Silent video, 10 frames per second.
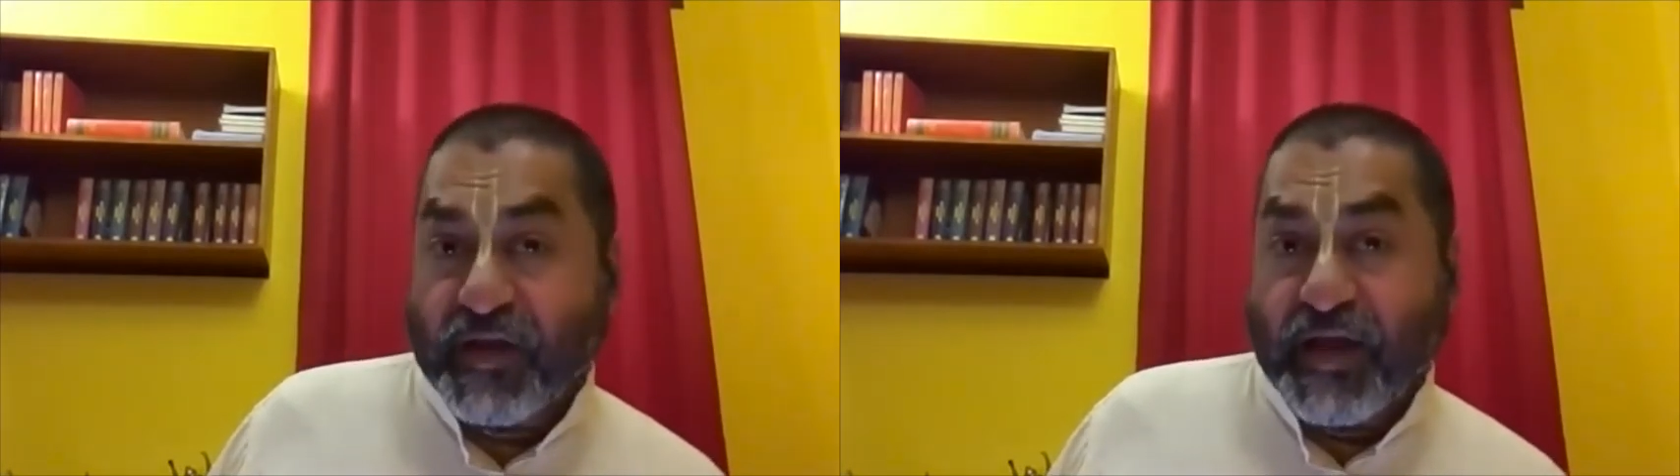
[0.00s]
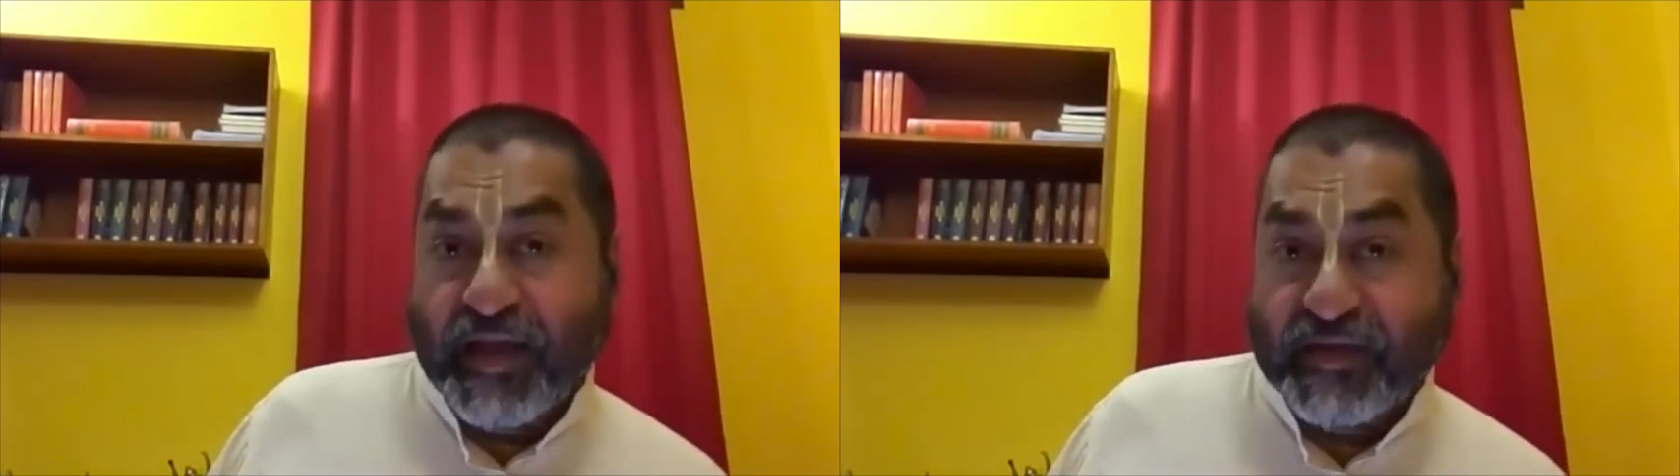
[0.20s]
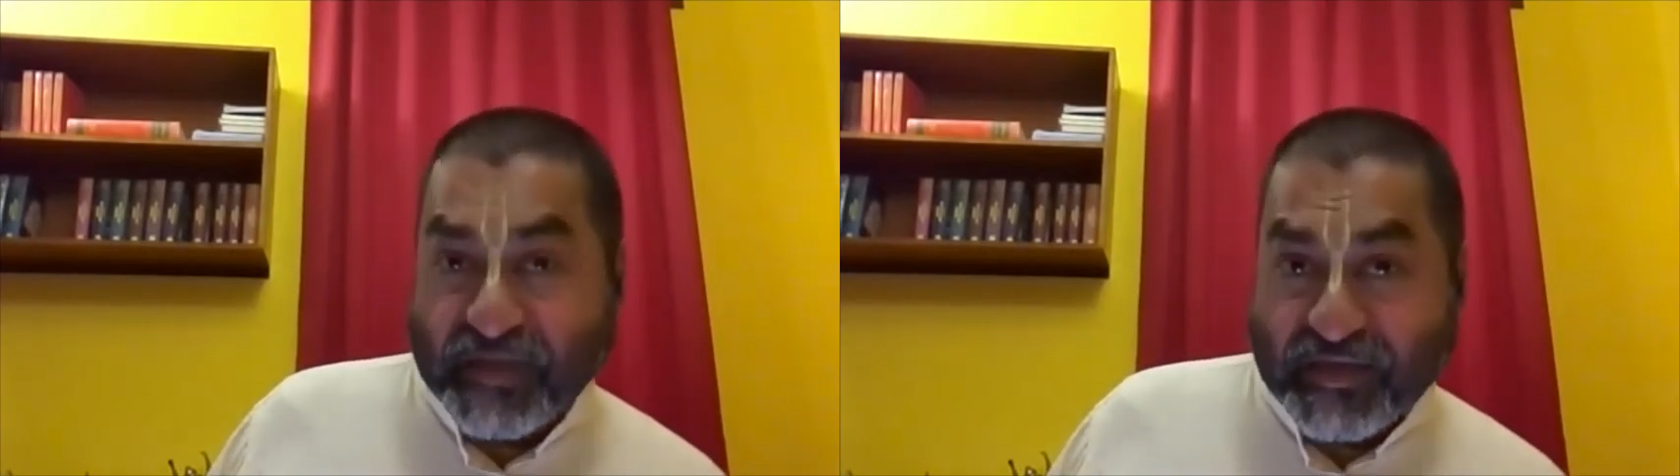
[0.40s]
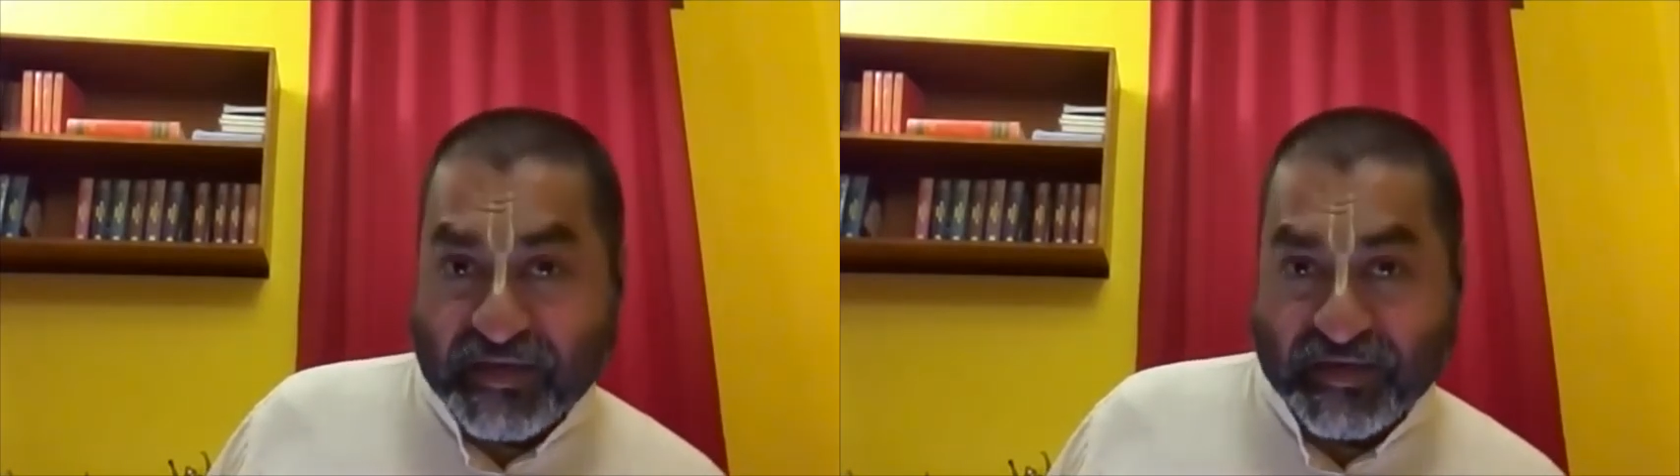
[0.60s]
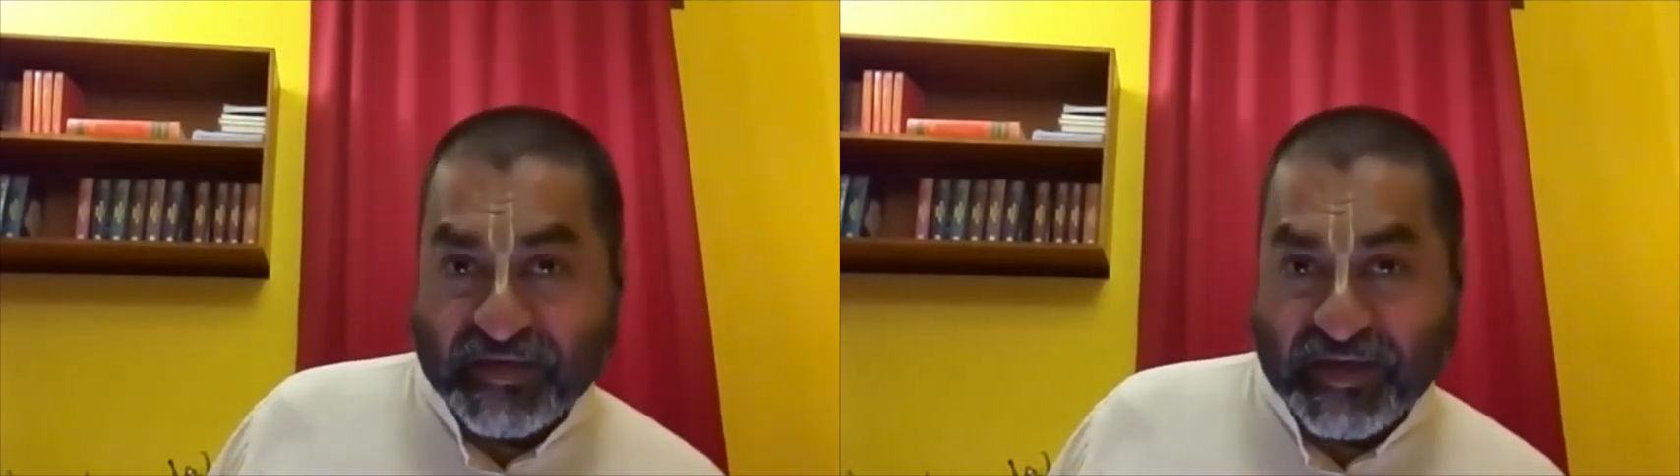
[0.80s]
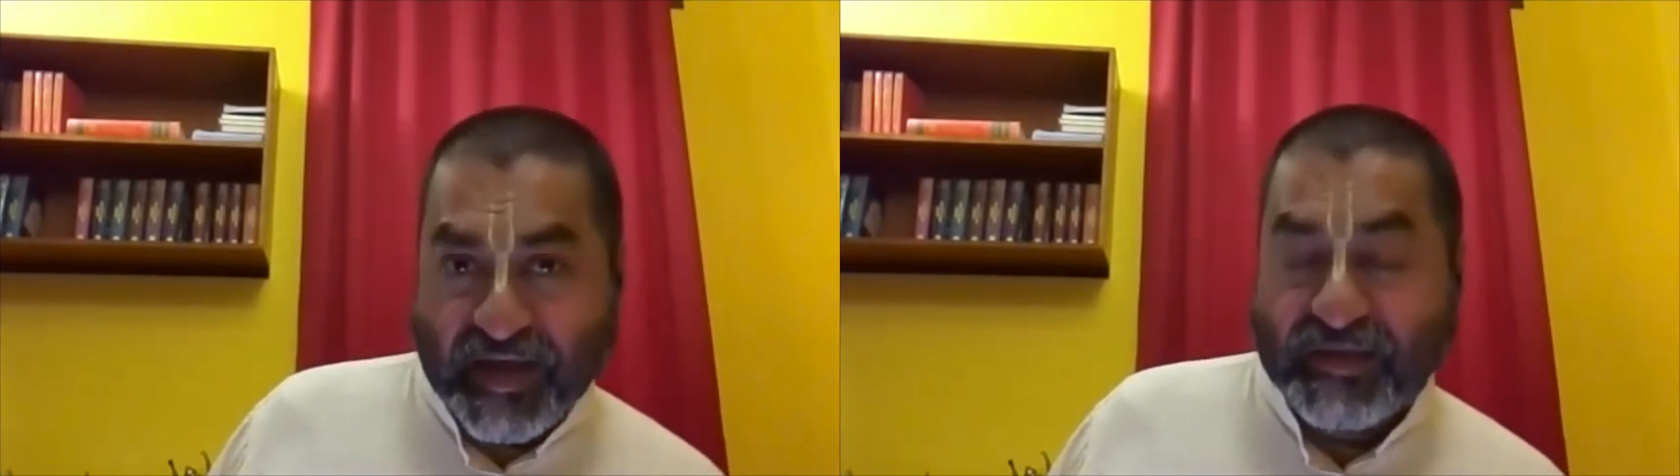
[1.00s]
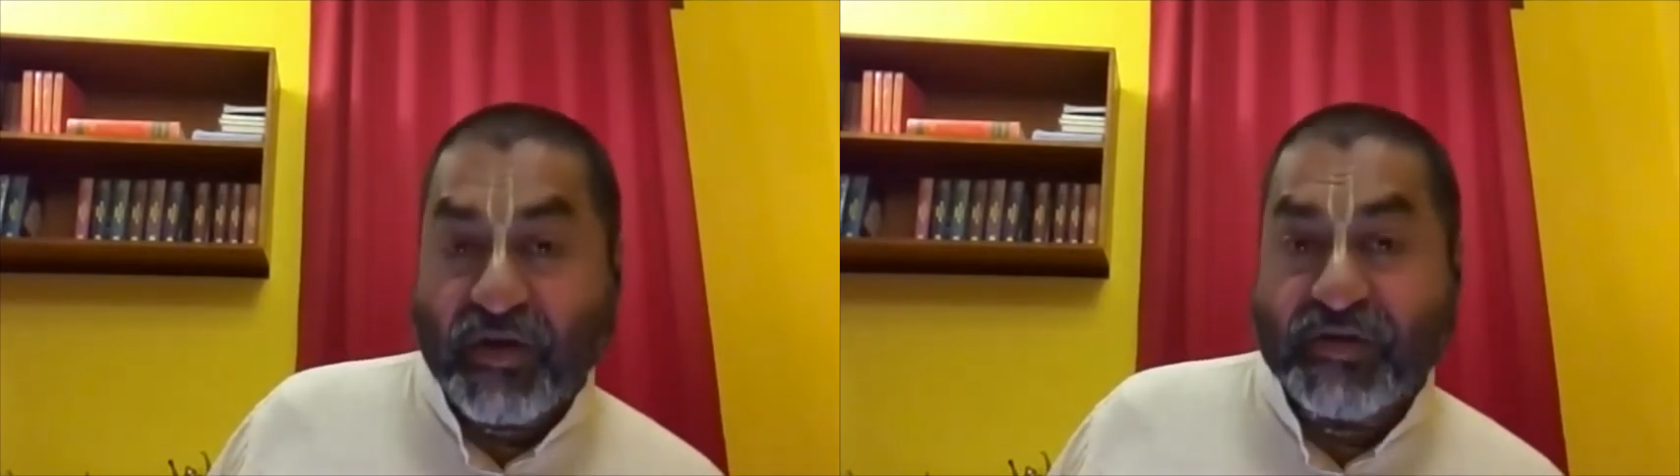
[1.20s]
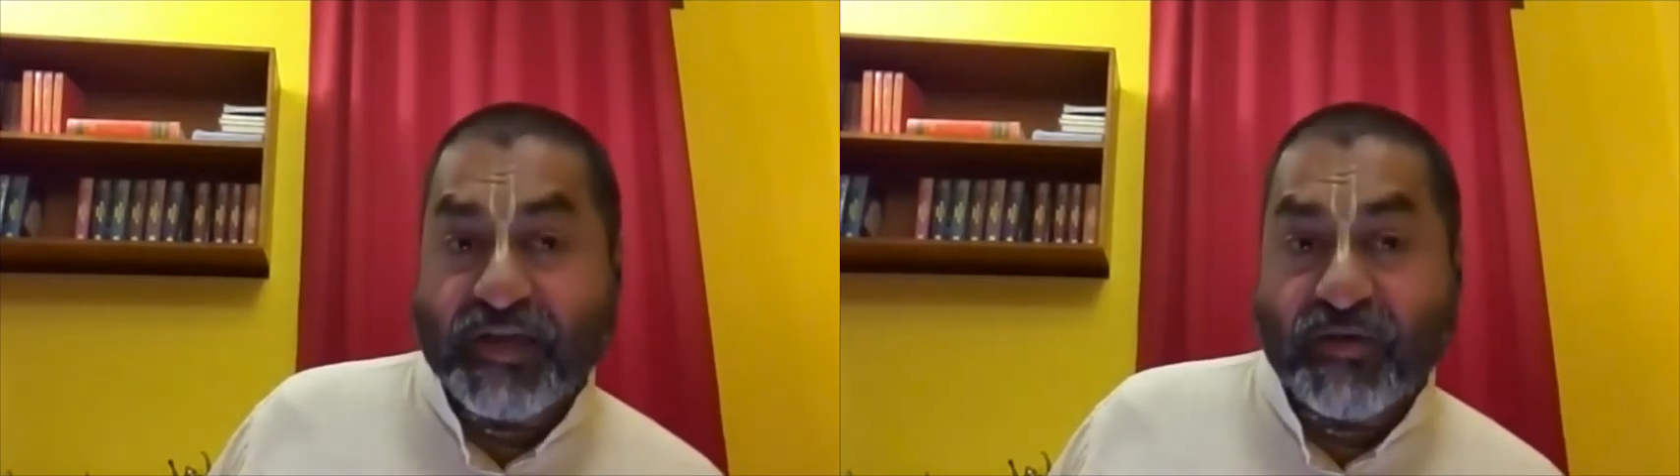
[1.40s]
existence. As a
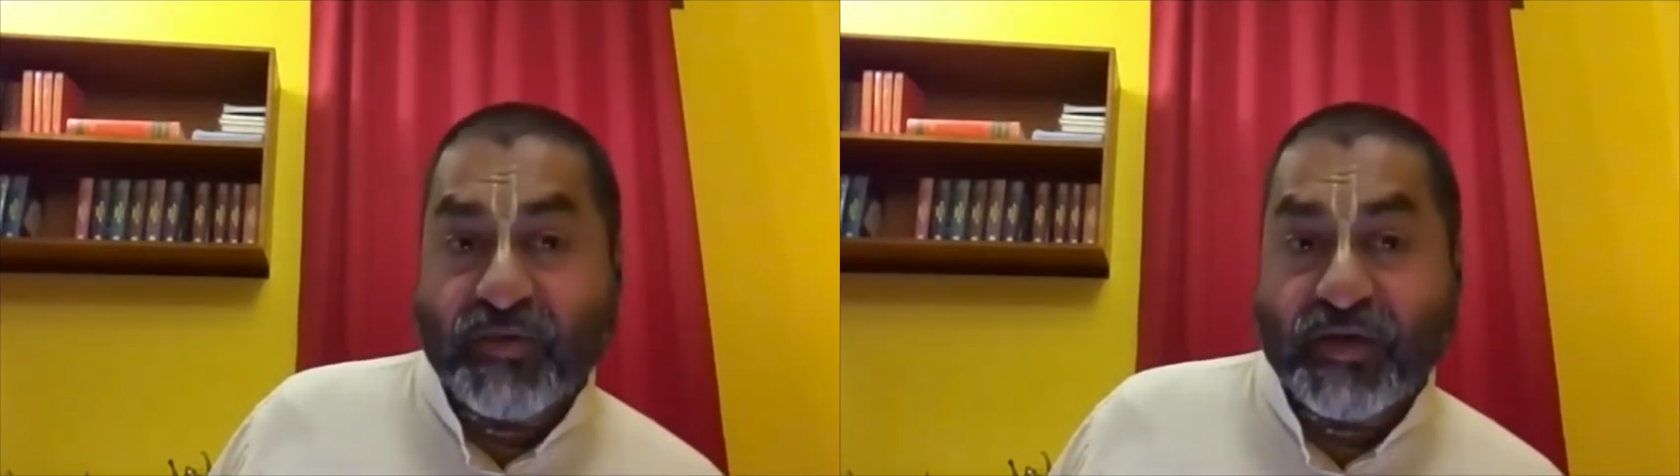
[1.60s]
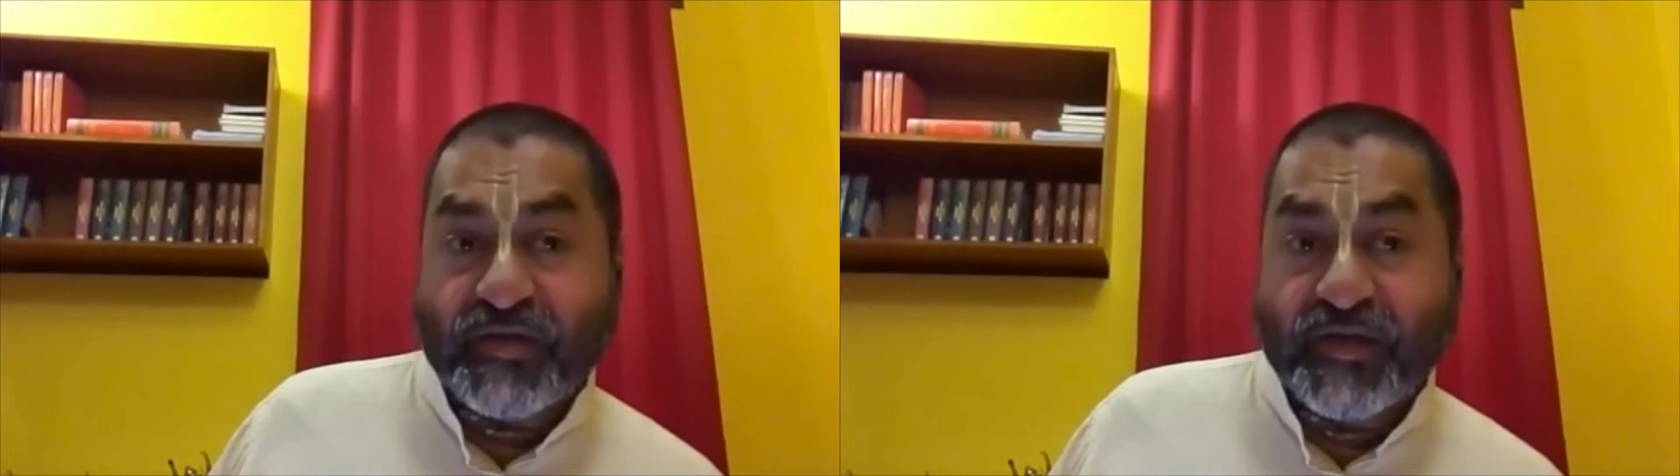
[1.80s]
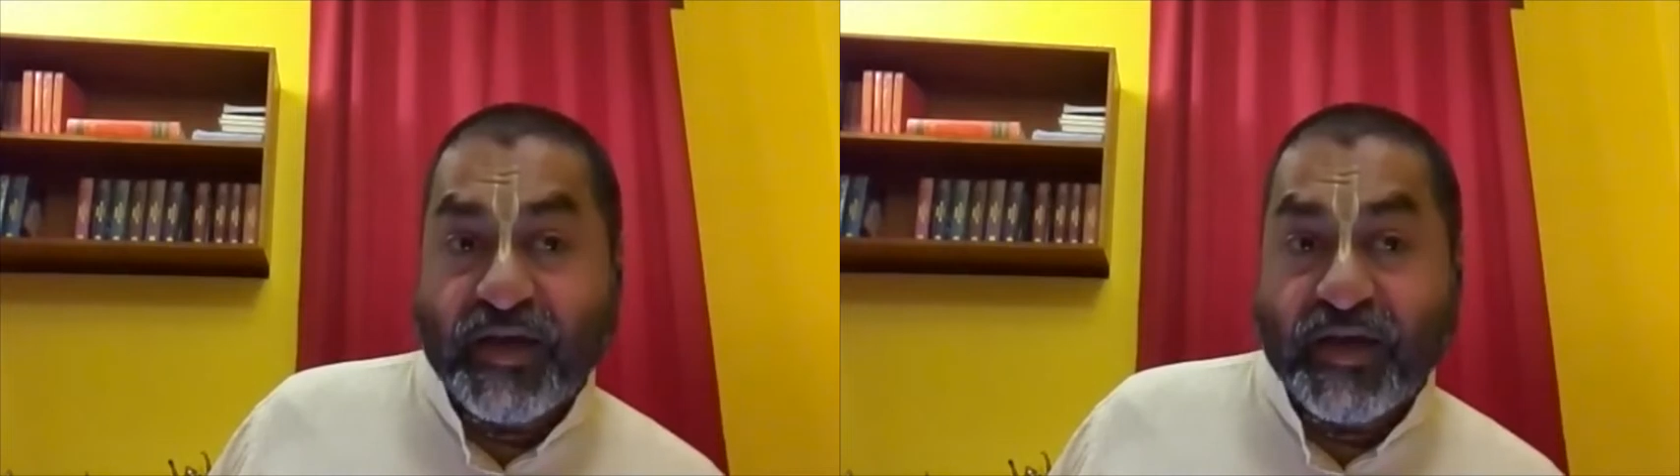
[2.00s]
consequence,